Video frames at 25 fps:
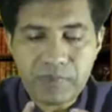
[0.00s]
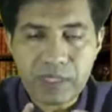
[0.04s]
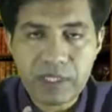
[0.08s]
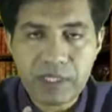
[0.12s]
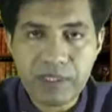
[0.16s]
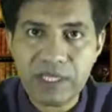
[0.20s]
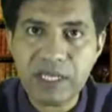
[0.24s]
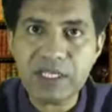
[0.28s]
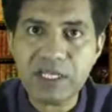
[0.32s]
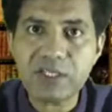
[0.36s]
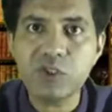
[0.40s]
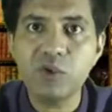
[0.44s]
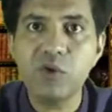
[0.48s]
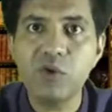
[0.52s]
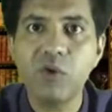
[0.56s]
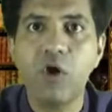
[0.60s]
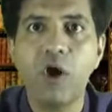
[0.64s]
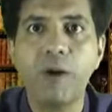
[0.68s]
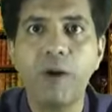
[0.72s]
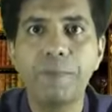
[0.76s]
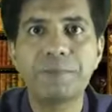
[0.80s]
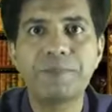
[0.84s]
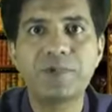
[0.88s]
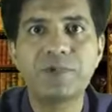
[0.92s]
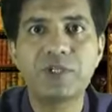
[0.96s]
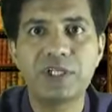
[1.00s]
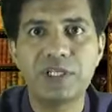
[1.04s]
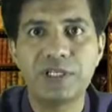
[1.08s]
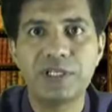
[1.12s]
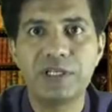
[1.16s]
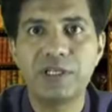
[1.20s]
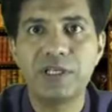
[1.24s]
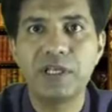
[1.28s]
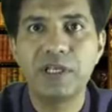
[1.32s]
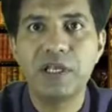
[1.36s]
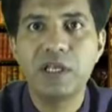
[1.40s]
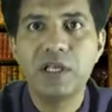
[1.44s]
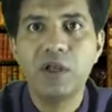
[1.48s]
There is no
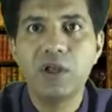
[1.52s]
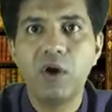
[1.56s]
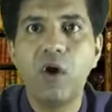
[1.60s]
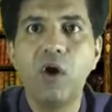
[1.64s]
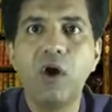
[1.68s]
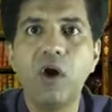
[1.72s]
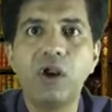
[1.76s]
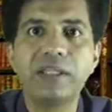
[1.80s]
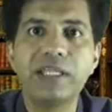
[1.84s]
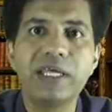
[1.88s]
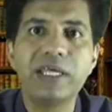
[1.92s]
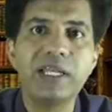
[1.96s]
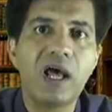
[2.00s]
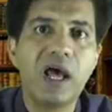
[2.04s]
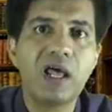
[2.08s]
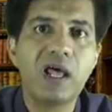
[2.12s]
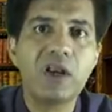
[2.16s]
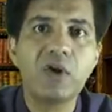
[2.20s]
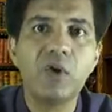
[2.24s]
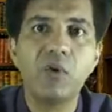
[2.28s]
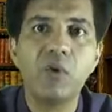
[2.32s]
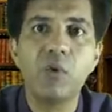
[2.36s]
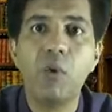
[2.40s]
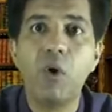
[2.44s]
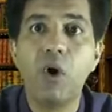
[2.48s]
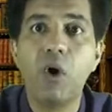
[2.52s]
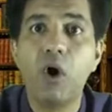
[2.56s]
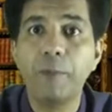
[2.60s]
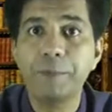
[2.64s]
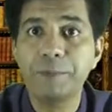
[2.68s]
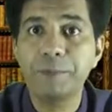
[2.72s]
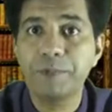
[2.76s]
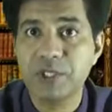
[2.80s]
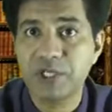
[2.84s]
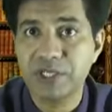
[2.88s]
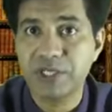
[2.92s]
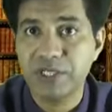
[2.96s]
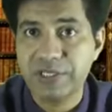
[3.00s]
option, or there are no
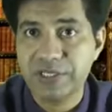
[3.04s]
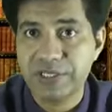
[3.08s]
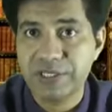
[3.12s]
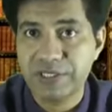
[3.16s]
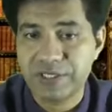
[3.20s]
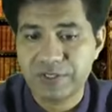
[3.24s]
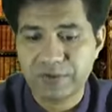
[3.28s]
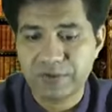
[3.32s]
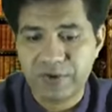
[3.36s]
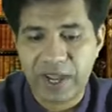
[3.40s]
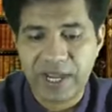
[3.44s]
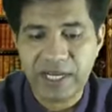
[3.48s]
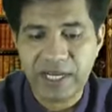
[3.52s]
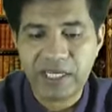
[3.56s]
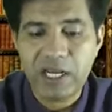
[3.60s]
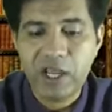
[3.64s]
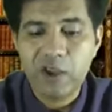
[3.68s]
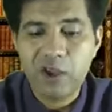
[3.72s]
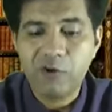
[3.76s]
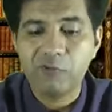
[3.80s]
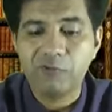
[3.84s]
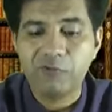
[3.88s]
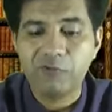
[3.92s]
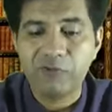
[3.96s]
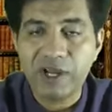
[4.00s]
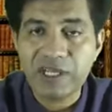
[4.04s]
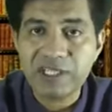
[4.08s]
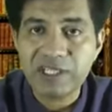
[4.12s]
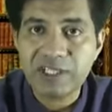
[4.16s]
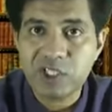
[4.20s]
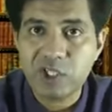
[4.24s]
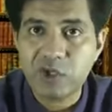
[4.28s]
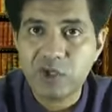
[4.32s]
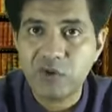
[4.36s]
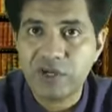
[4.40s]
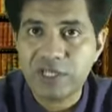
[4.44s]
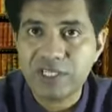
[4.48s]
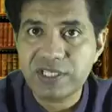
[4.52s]
options, right?
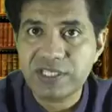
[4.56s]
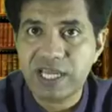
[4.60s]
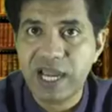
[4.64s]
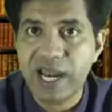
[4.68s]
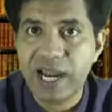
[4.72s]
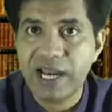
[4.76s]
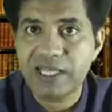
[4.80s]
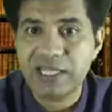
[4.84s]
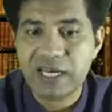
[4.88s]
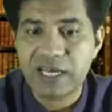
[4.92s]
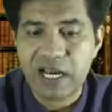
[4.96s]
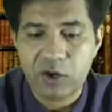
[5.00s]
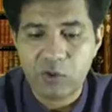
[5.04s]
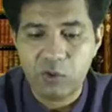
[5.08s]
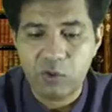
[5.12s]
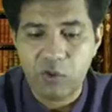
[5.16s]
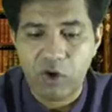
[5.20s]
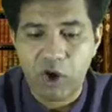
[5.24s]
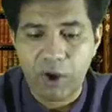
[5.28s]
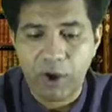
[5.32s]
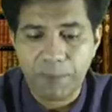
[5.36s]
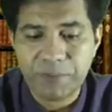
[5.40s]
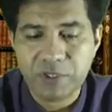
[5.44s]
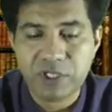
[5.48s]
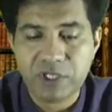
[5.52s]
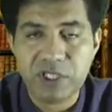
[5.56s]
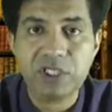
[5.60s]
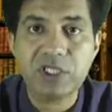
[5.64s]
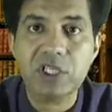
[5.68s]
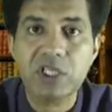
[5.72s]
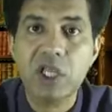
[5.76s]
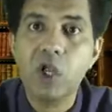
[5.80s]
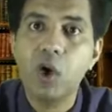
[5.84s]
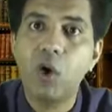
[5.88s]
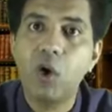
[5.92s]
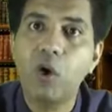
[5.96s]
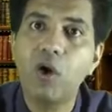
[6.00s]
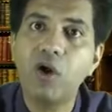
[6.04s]
Once you decide there are no options,
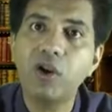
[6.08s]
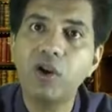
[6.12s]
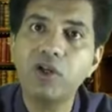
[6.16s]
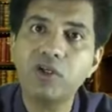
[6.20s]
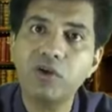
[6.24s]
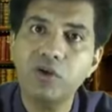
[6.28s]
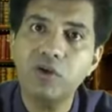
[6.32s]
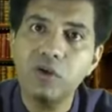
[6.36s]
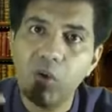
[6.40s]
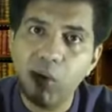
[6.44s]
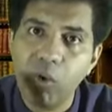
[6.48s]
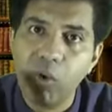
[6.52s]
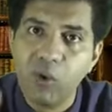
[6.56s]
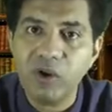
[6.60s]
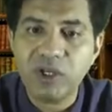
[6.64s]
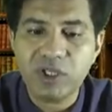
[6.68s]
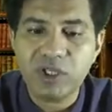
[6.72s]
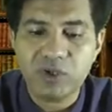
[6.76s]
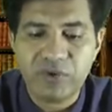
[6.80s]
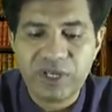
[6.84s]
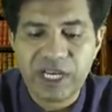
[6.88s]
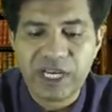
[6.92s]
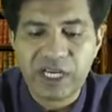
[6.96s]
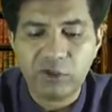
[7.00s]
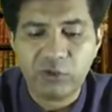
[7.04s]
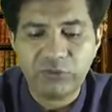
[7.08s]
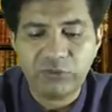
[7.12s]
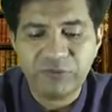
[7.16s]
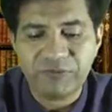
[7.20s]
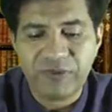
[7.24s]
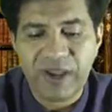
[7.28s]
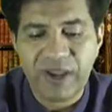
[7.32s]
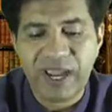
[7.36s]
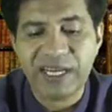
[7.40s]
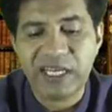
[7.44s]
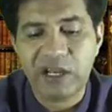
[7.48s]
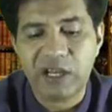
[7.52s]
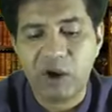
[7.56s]
on your own you need to
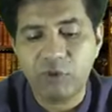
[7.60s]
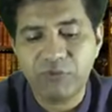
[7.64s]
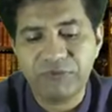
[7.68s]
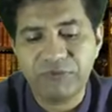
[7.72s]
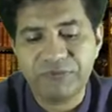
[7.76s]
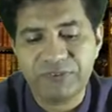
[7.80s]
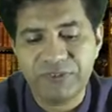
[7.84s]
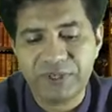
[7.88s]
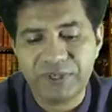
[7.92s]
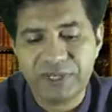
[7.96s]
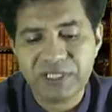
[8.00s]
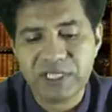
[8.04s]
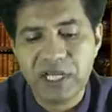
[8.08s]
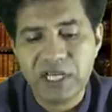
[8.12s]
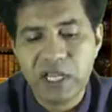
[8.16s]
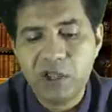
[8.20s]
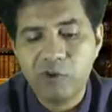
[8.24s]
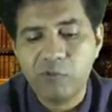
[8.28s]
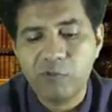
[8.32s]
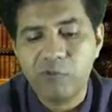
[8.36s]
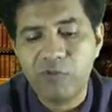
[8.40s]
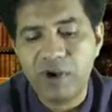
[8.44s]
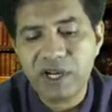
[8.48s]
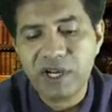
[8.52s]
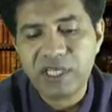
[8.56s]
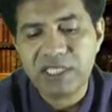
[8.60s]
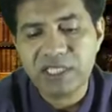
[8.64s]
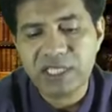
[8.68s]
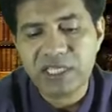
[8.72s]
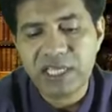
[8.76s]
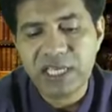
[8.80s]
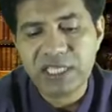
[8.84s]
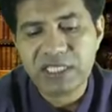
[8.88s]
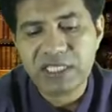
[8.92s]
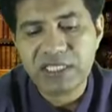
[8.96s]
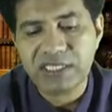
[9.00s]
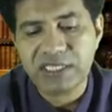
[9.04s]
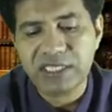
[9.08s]
find out first what
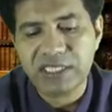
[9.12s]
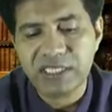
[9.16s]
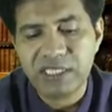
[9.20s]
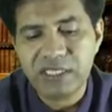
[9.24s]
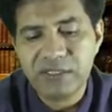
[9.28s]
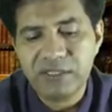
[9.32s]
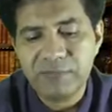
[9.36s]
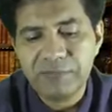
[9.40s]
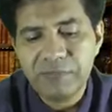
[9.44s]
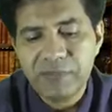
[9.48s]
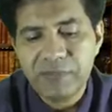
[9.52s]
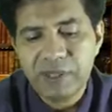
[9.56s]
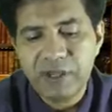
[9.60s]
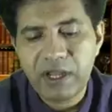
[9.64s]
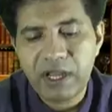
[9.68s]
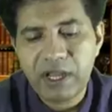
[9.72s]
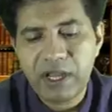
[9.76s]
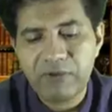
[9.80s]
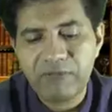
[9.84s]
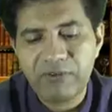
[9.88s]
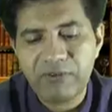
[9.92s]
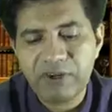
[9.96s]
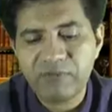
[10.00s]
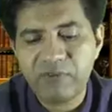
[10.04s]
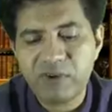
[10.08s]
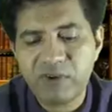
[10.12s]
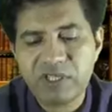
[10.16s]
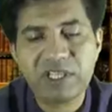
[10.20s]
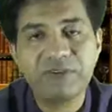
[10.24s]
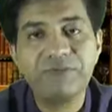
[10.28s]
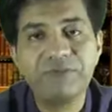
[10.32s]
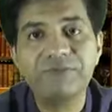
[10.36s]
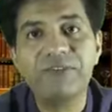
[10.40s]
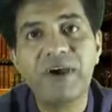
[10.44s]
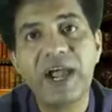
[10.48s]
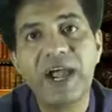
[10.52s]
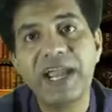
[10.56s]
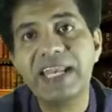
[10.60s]
is the what was the
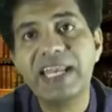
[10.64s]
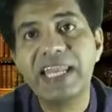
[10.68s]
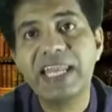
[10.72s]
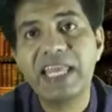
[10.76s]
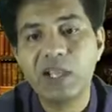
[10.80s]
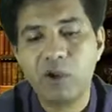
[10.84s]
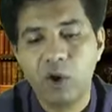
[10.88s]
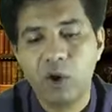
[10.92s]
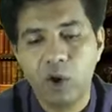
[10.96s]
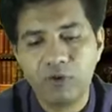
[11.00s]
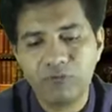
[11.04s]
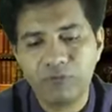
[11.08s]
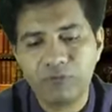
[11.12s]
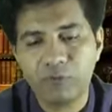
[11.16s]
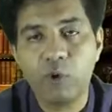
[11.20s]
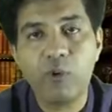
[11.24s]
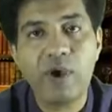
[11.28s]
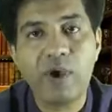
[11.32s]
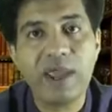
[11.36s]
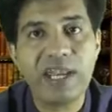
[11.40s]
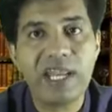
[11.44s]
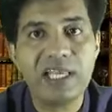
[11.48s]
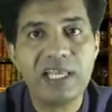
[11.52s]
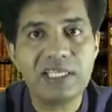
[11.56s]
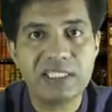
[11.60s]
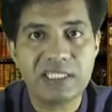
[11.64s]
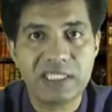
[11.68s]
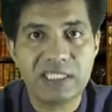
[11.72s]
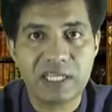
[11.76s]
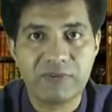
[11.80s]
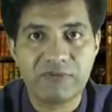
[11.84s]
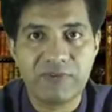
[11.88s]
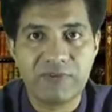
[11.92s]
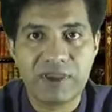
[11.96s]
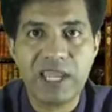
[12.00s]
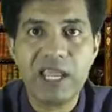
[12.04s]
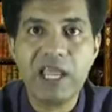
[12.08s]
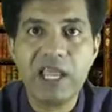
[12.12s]
finding of ONS
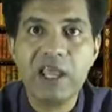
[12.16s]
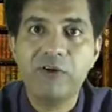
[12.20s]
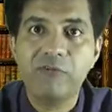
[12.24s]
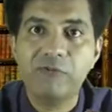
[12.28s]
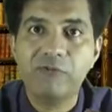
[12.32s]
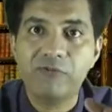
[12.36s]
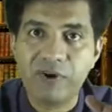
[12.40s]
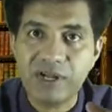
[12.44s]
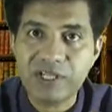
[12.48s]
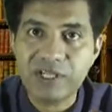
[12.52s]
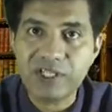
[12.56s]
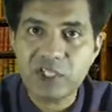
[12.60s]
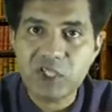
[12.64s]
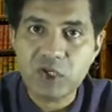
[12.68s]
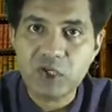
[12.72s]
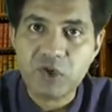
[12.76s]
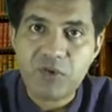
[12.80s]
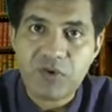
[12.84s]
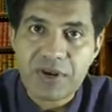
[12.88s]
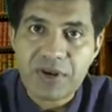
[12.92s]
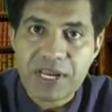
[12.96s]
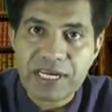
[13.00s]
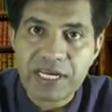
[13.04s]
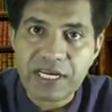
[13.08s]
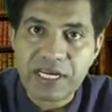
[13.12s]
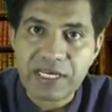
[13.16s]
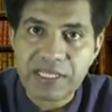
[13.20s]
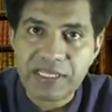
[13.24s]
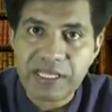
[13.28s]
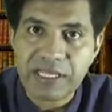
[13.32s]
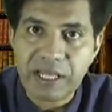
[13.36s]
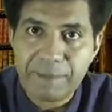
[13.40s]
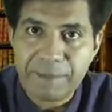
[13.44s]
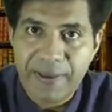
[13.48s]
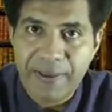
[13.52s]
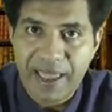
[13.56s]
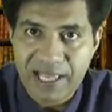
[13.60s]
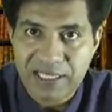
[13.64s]
survey. Once you read it in
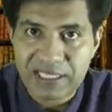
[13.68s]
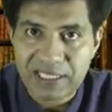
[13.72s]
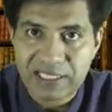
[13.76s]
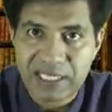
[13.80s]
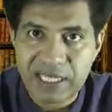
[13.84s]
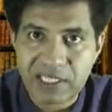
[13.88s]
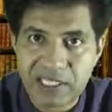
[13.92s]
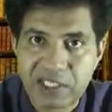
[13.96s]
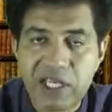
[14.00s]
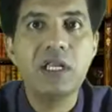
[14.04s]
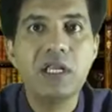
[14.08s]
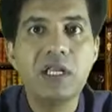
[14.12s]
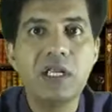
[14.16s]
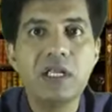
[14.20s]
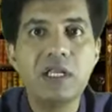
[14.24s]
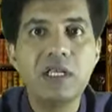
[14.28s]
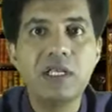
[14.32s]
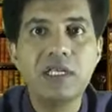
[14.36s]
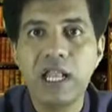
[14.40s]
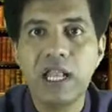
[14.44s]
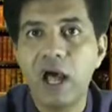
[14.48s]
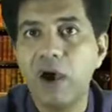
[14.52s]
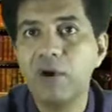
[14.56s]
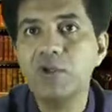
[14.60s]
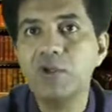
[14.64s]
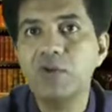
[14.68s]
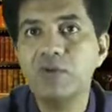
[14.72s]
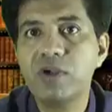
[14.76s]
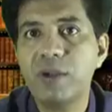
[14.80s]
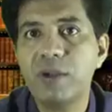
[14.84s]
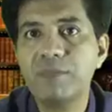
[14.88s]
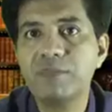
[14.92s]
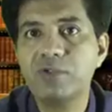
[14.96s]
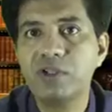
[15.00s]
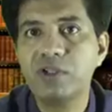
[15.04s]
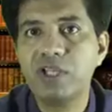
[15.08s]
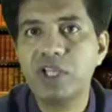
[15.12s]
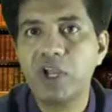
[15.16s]
the passage, now you
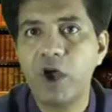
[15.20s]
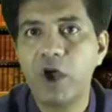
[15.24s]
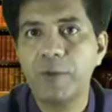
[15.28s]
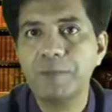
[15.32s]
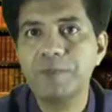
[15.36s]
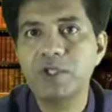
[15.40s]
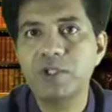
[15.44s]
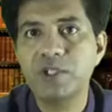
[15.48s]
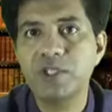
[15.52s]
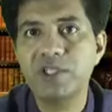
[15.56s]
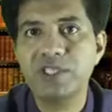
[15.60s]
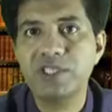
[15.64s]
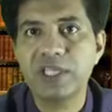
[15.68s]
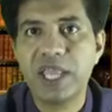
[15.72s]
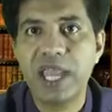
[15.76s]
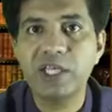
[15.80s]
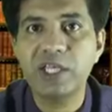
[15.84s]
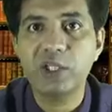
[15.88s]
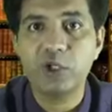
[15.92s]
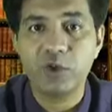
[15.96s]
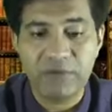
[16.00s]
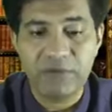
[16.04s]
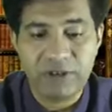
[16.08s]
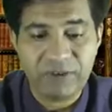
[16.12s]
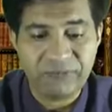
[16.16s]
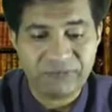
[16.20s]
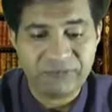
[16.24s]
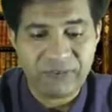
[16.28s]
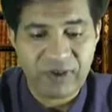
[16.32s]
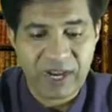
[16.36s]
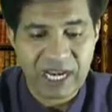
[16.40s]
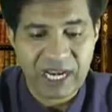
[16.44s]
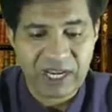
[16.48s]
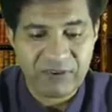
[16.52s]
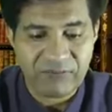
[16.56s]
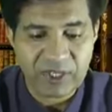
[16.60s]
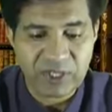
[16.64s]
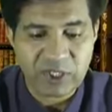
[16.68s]
come to the options and you will
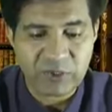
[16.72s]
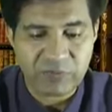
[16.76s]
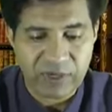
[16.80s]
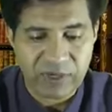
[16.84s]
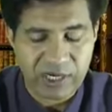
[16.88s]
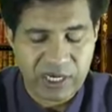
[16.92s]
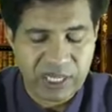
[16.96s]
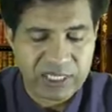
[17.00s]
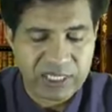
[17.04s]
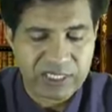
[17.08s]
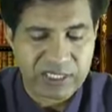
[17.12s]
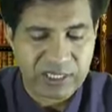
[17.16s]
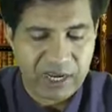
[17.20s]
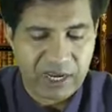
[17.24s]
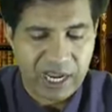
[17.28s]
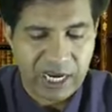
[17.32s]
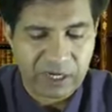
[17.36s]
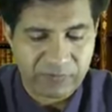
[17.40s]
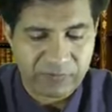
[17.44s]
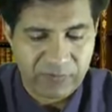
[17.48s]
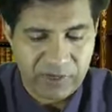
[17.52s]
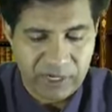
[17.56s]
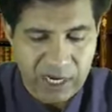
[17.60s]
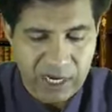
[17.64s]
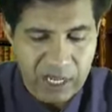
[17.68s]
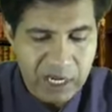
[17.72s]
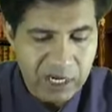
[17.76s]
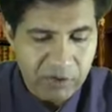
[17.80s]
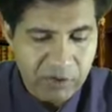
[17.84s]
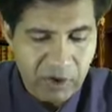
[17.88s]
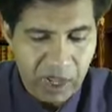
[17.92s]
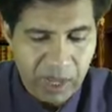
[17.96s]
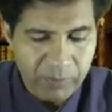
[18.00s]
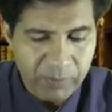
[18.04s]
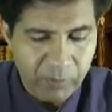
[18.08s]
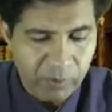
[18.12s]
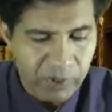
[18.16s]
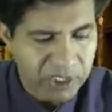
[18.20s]
find which one is the right one.
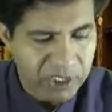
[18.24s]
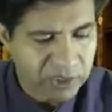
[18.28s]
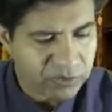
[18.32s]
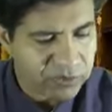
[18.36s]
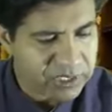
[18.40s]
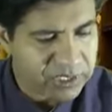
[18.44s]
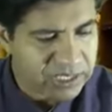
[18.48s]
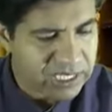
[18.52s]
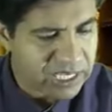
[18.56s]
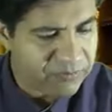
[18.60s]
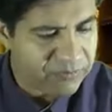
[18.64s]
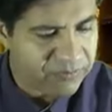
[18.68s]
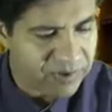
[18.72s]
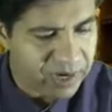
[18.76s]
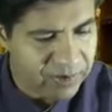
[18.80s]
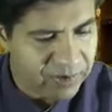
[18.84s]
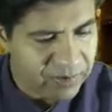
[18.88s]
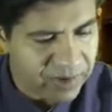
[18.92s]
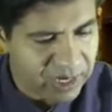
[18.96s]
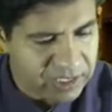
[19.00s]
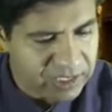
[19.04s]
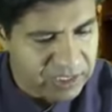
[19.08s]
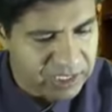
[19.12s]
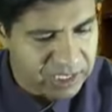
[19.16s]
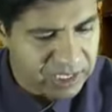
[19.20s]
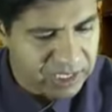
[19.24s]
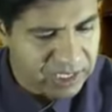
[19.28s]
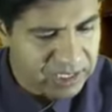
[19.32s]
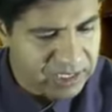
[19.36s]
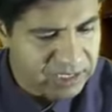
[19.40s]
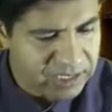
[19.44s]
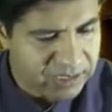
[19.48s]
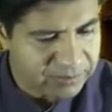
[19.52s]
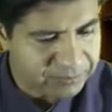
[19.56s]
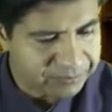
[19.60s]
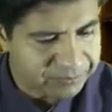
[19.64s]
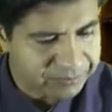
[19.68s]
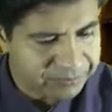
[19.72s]
Now I'm going to see where it
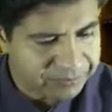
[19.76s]
is.